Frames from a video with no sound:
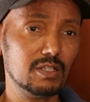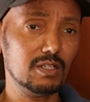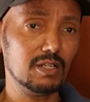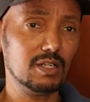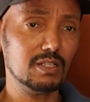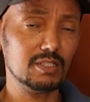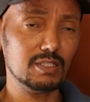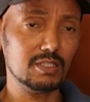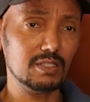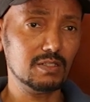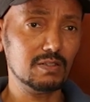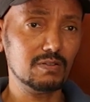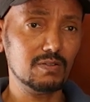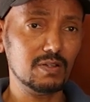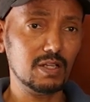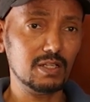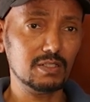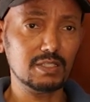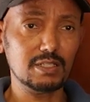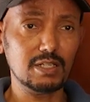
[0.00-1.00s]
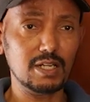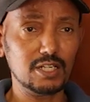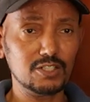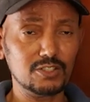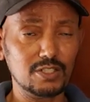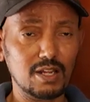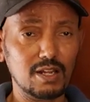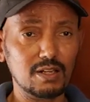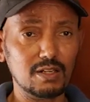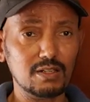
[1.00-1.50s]
at a
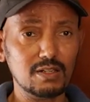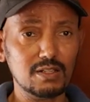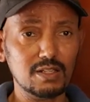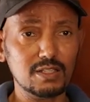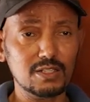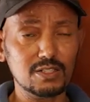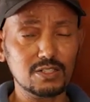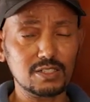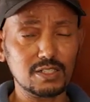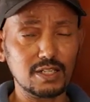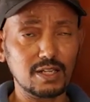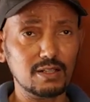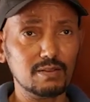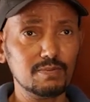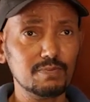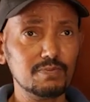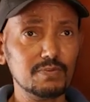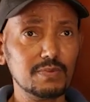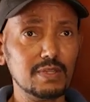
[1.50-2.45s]
national scale.